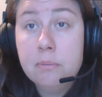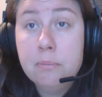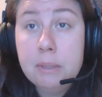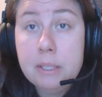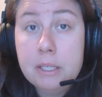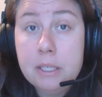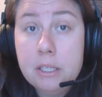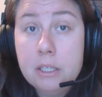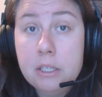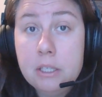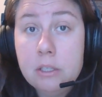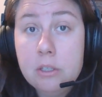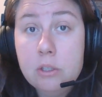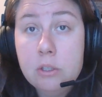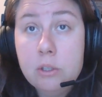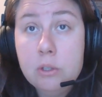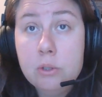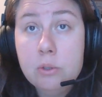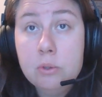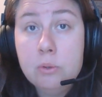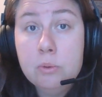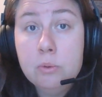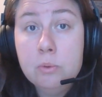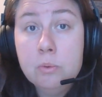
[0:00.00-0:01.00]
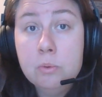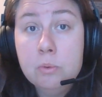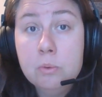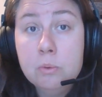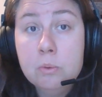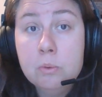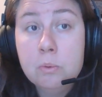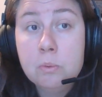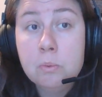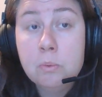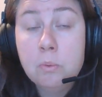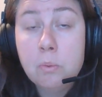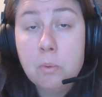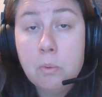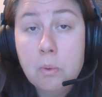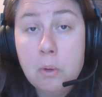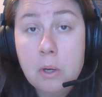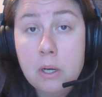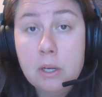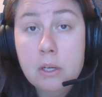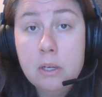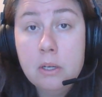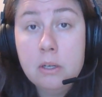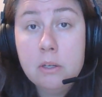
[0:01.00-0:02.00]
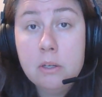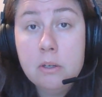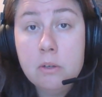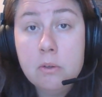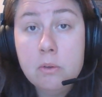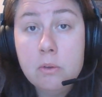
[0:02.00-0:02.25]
meaning you want